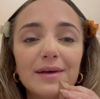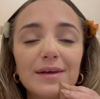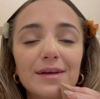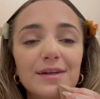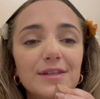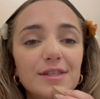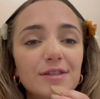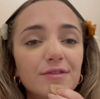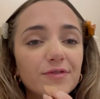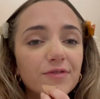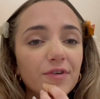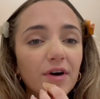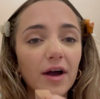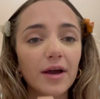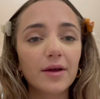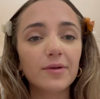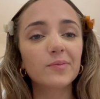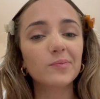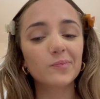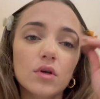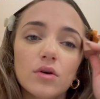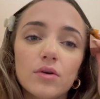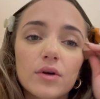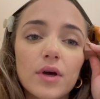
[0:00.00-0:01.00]
it's
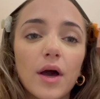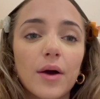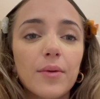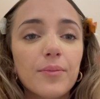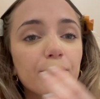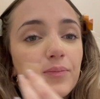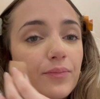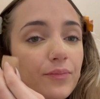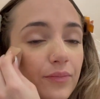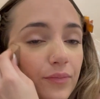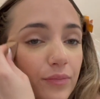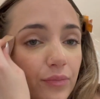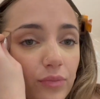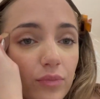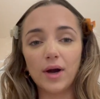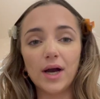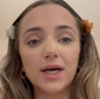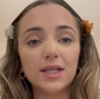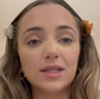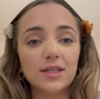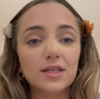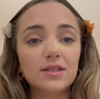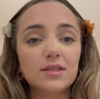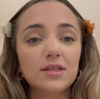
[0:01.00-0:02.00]
fine. Okay.
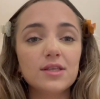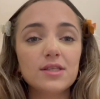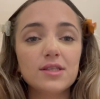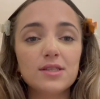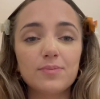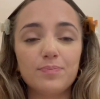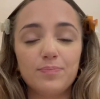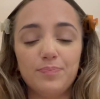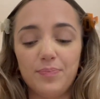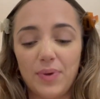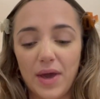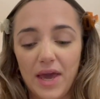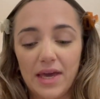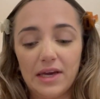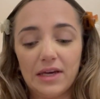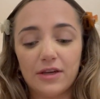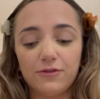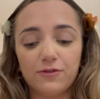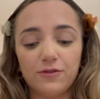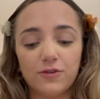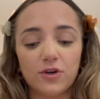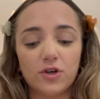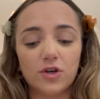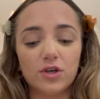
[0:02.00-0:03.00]
I let this bake
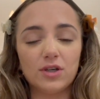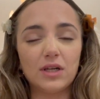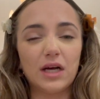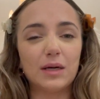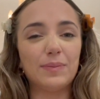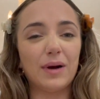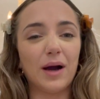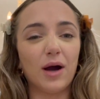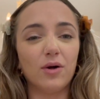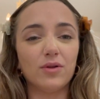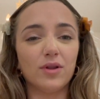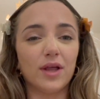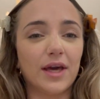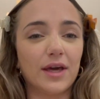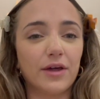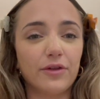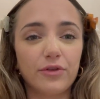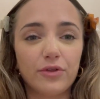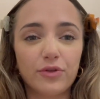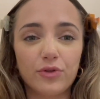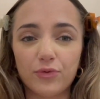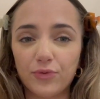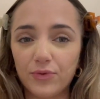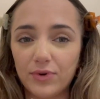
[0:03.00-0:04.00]
for about
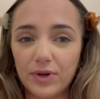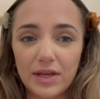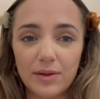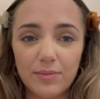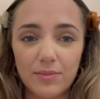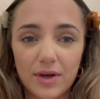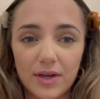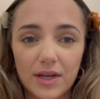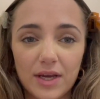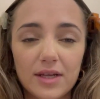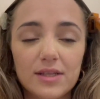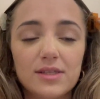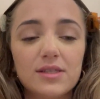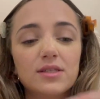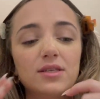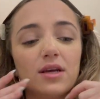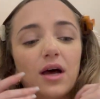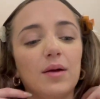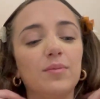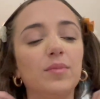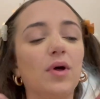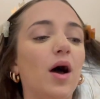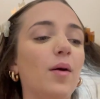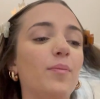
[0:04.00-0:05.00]
like 3 minutes.
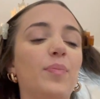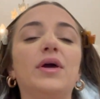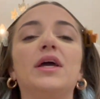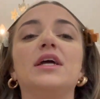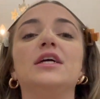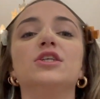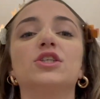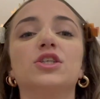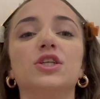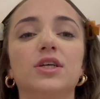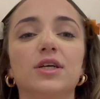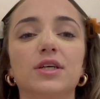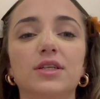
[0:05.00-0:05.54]
I'm not patient